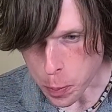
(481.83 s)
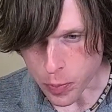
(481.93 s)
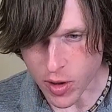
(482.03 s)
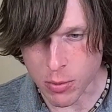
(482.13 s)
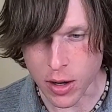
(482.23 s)

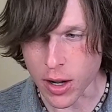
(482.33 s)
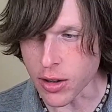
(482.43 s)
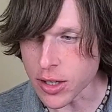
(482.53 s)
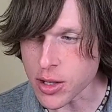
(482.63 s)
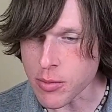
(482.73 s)
But I like
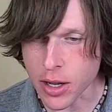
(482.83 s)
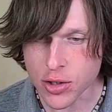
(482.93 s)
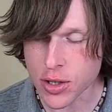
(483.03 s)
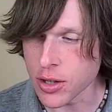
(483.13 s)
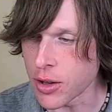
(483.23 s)
to mention
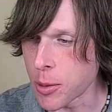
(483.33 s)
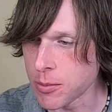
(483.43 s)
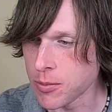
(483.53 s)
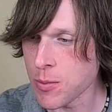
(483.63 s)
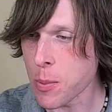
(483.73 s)
in them
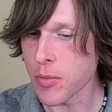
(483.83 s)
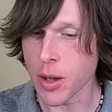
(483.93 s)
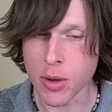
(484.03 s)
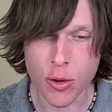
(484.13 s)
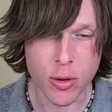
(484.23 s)
that
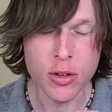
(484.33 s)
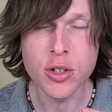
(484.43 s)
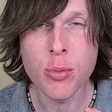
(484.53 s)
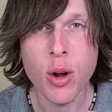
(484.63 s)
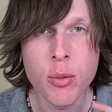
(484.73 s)
McGriddles
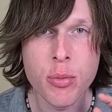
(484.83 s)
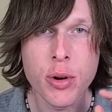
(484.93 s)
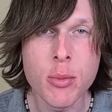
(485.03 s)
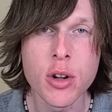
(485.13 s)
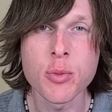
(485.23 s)
are pretty
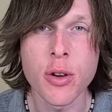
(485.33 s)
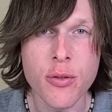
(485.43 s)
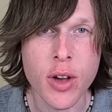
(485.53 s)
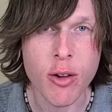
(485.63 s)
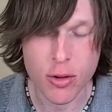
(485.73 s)
much my
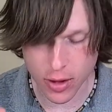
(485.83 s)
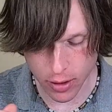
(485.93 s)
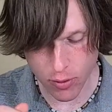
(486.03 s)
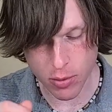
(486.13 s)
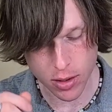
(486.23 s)
favorite thing
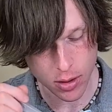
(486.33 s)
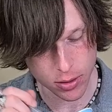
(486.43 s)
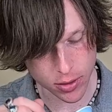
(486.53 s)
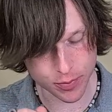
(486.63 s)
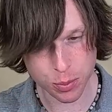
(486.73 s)
from McDonald's.
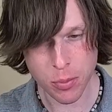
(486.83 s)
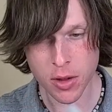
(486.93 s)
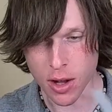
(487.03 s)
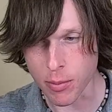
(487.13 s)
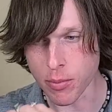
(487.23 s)

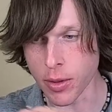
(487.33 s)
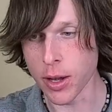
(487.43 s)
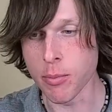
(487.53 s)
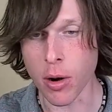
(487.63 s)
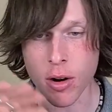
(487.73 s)
Like
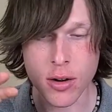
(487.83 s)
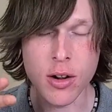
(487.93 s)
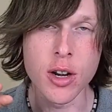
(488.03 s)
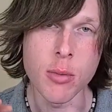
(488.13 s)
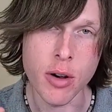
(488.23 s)
bar none
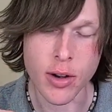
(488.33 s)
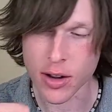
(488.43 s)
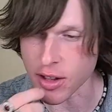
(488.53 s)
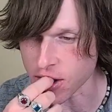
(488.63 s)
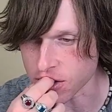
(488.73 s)
above
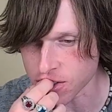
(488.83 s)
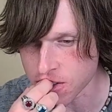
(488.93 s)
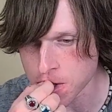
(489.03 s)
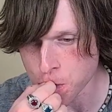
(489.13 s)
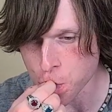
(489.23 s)
anything else.
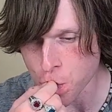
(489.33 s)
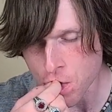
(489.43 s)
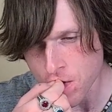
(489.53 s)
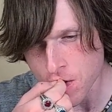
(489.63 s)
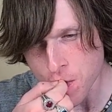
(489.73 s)

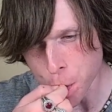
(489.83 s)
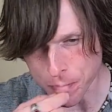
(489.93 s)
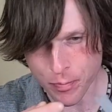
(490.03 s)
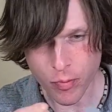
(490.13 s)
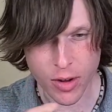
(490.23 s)

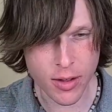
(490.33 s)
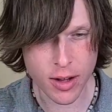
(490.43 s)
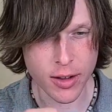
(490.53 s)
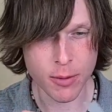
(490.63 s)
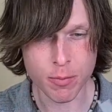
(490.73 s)
I think
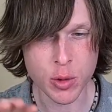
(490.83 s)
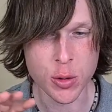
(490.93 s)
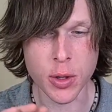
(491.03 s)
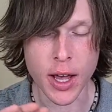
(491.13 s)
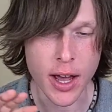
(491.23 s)
like
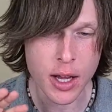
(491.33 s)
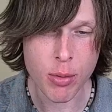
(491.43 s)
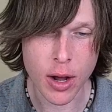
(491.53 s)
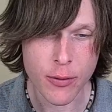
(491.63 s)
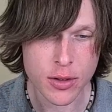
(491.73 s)
between any
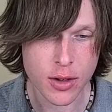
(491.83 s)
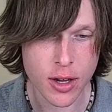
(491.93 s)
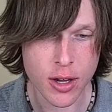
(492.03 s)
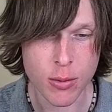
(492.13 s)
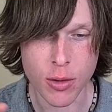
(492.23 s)
breakfast
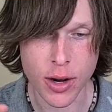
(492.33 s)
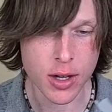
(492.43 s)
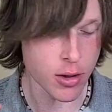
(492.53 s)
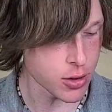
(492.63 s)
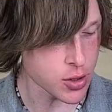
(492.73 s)
item or any
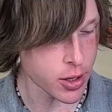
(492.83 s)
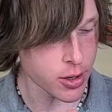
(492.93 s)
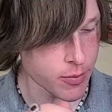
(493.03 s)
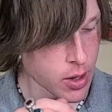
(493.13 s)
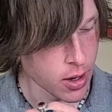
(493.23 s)
lunch item,
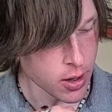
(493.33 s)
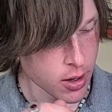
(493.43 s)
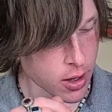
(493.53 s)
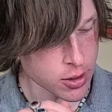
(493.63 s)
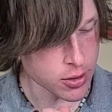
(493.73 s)
I
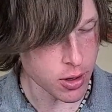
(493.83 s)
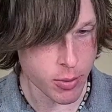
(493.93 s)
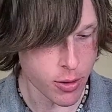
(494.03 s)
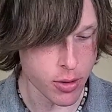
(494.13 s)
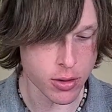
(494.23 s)
just love
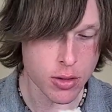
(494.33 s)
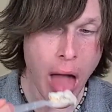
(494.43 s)
McGriddles.